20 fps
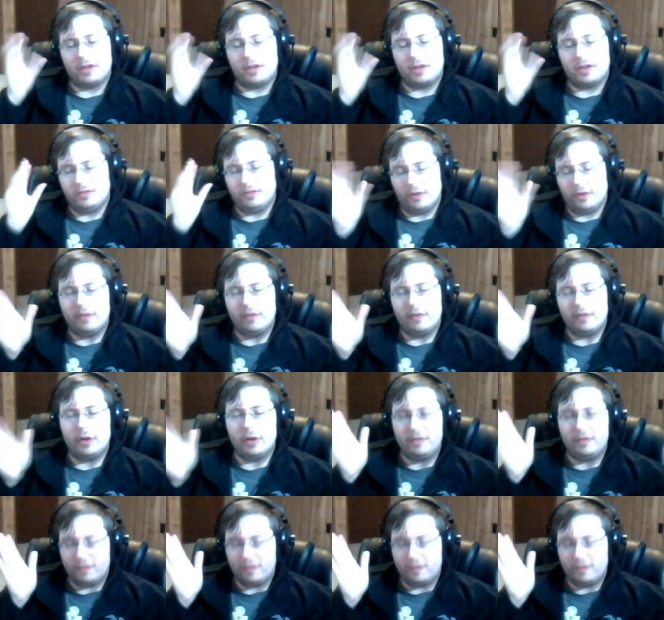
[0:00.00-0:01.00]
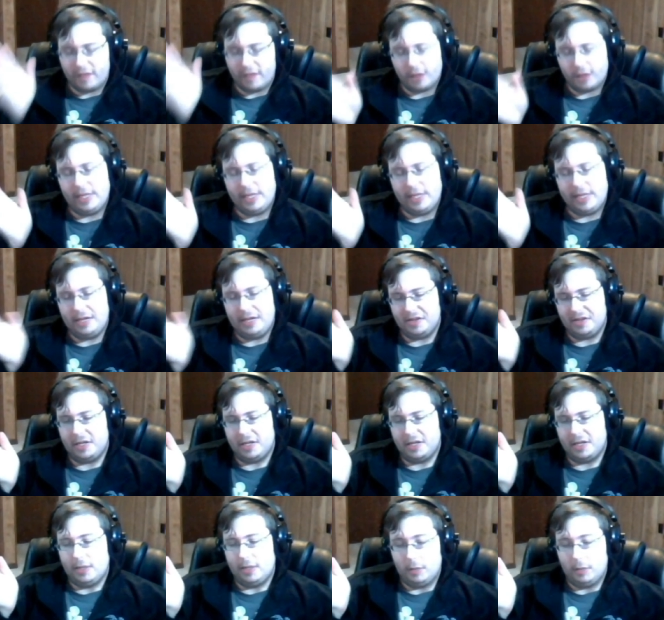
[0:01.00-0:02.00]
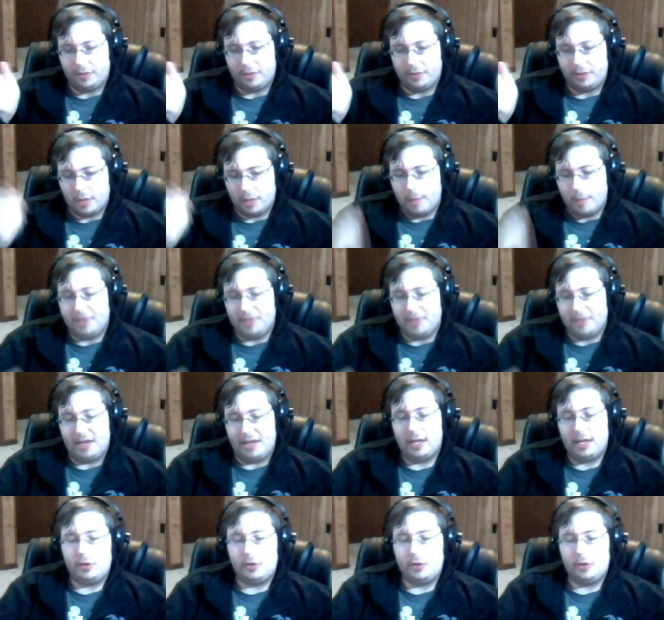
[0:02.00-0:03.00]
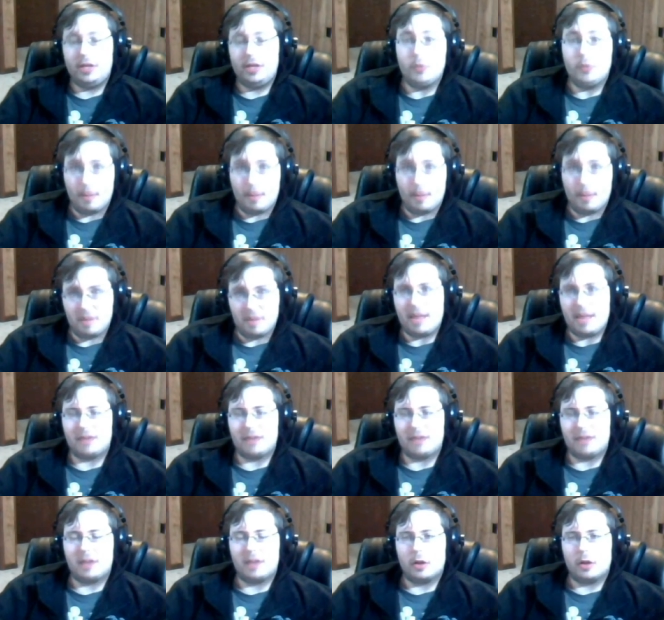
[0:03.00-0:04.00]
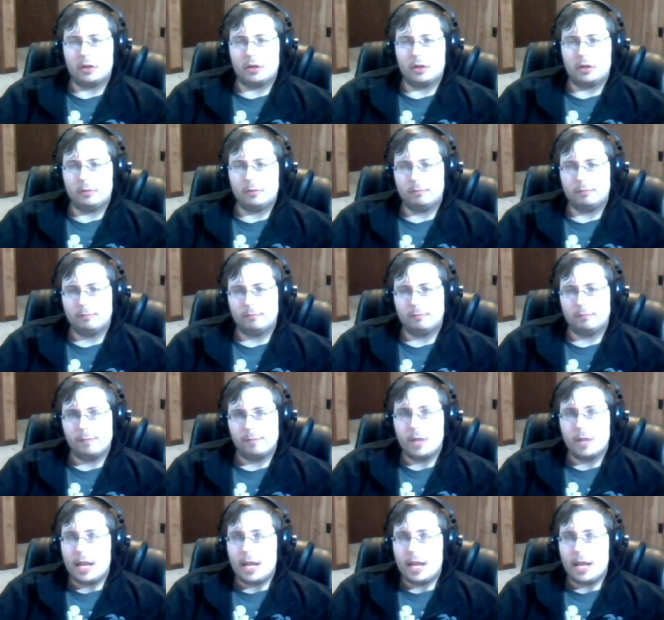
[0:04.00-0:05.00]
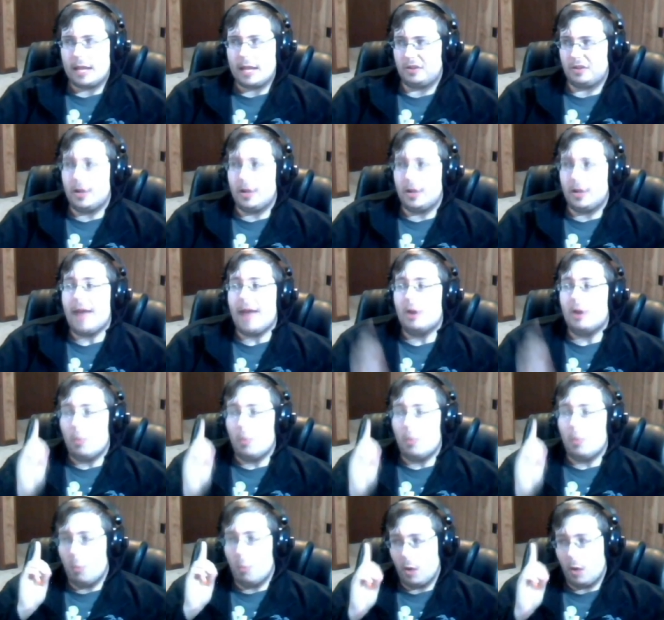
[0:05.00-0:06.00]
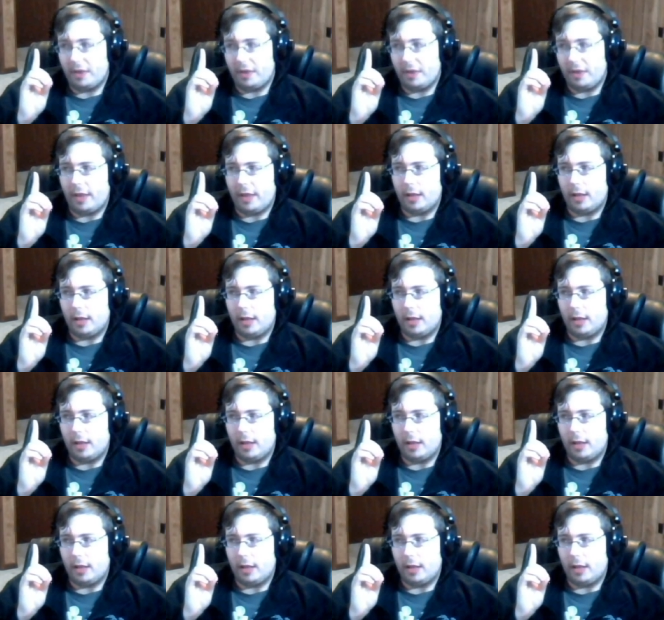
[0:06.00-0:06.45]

very, very, very easy to deal with, because I can guarantee you that min-maxed character is good at one thing.